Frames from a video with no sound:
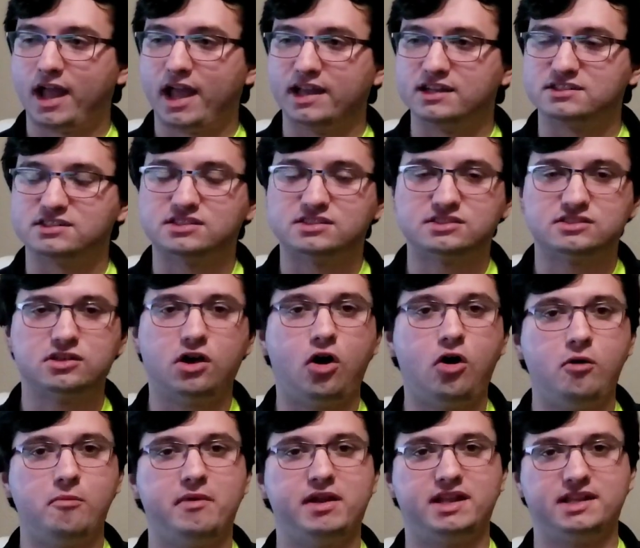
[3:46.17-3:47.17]
and
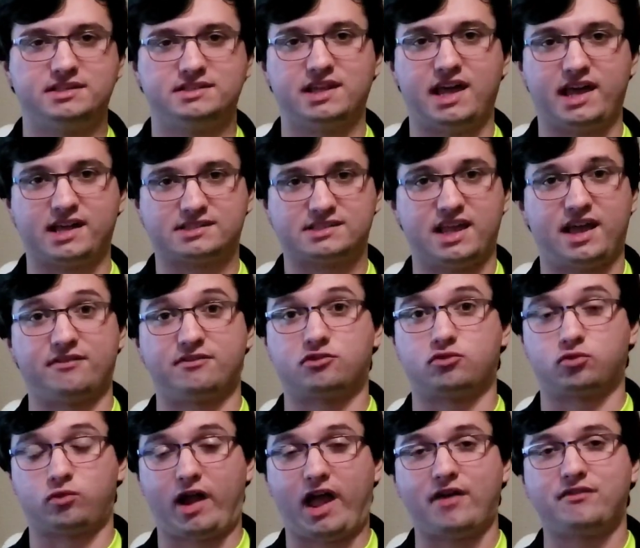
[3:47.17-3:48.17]
so many decks have
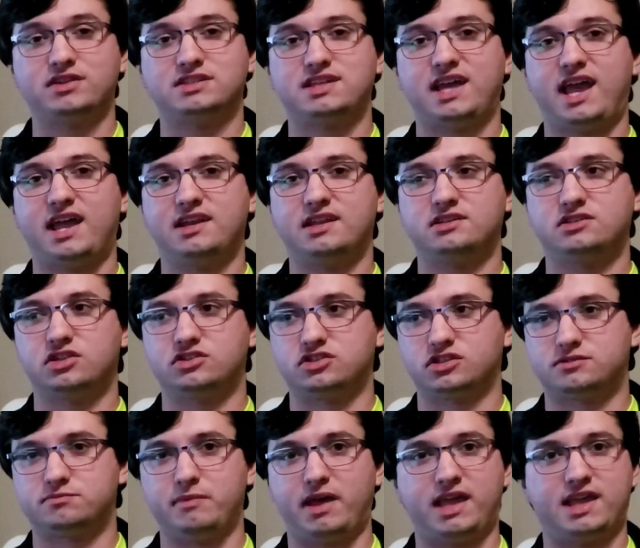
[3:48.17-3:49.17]
gravitated to
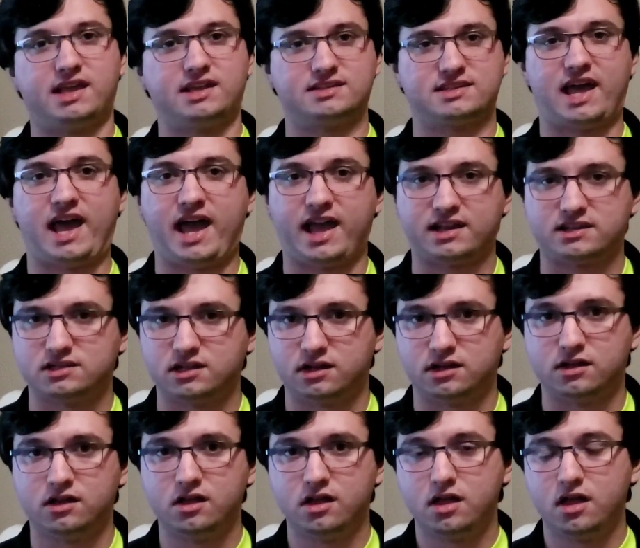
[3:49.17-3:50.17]
just making
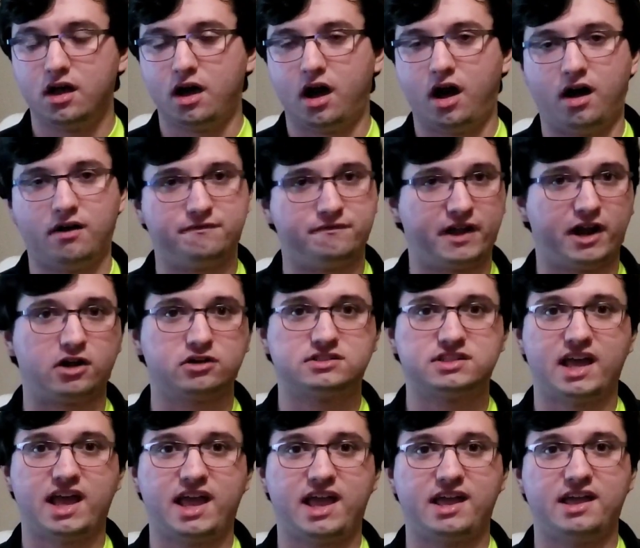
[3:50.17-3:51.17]
Dagda,
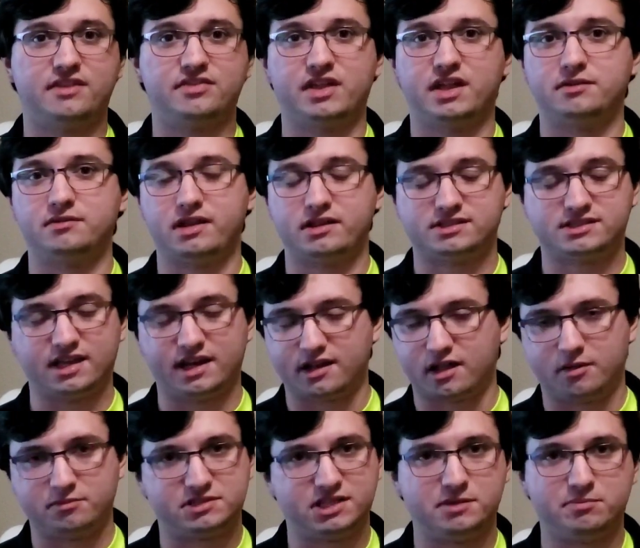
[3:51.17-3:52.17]
Verite, and then
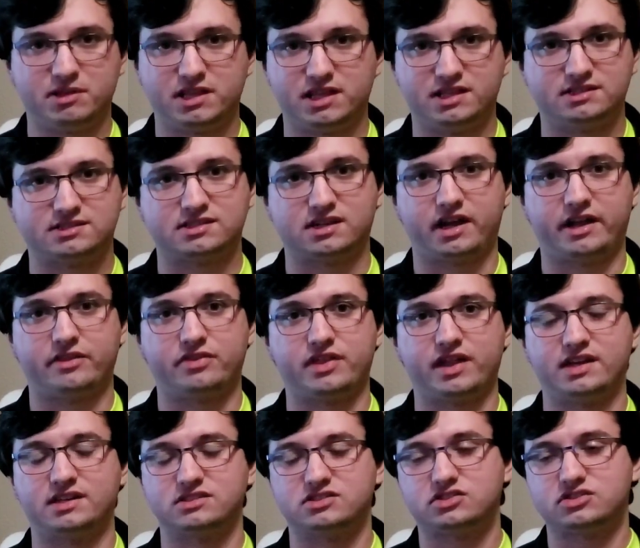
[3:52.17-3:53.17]
setting up DPE Scythe
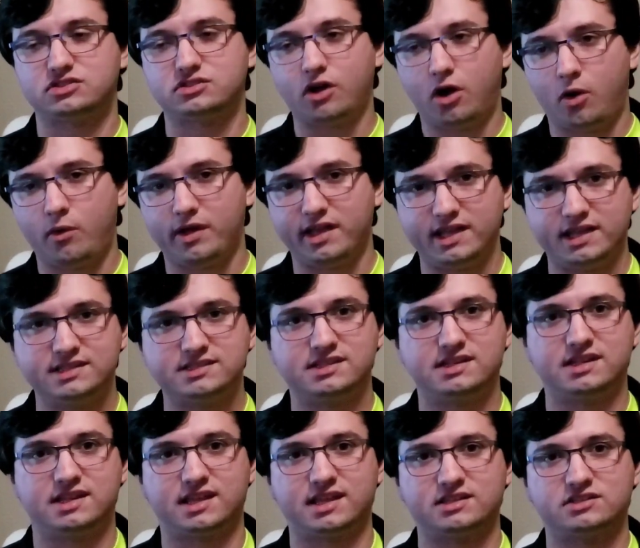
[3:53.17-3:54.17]
that it's so easy
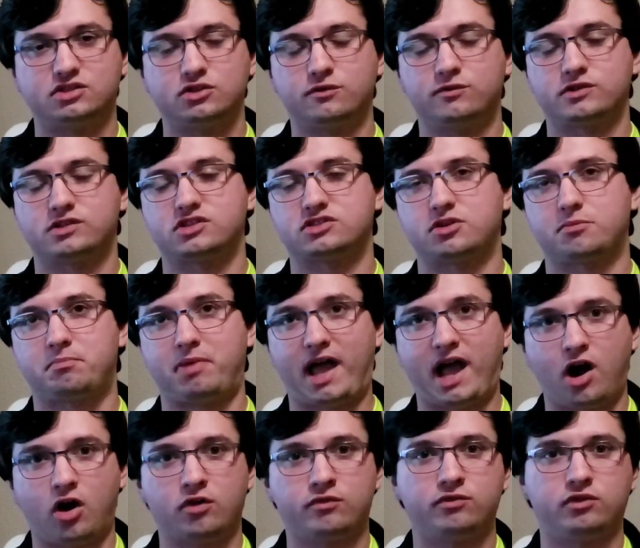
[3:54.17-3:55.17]
to get to for such a
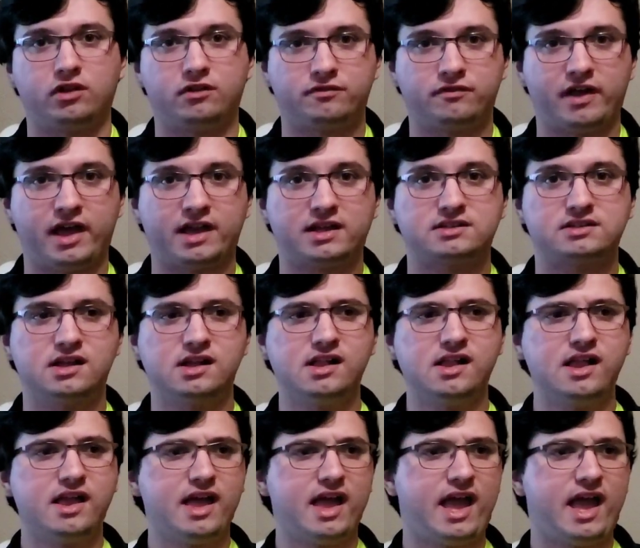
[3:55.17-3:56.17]
powerful effect.
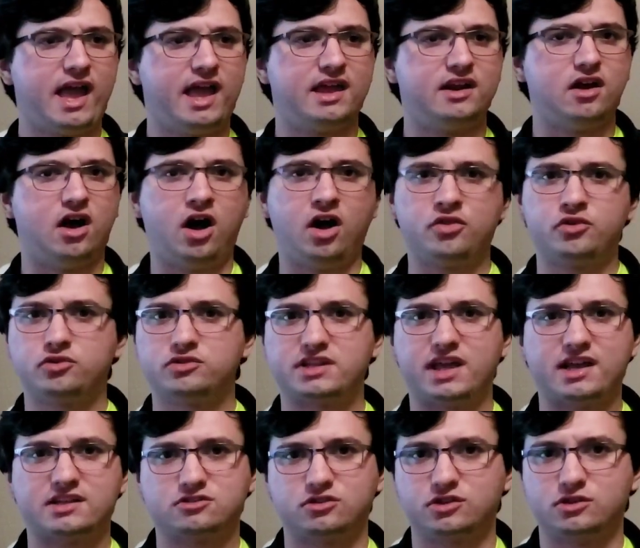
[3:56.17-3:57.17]
And other
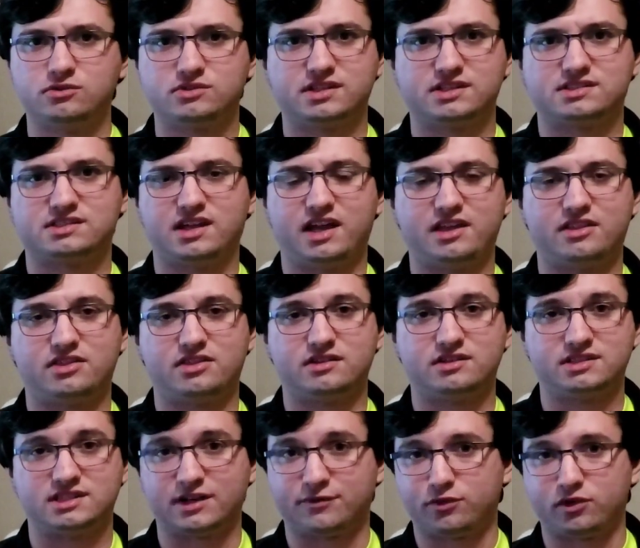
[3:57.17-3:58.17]
decks are using Scythe
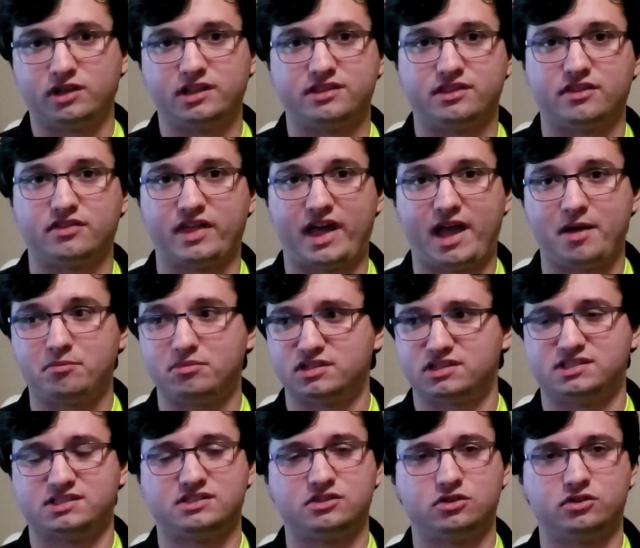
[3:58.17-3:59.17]
differently than that,
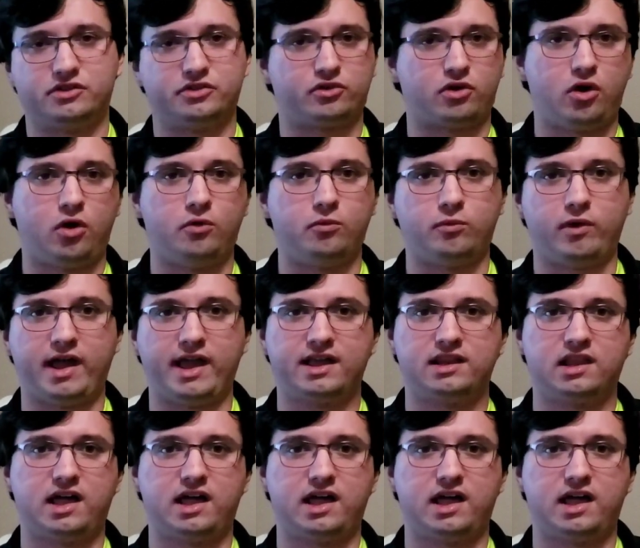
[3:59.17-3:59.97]
but still in their own way.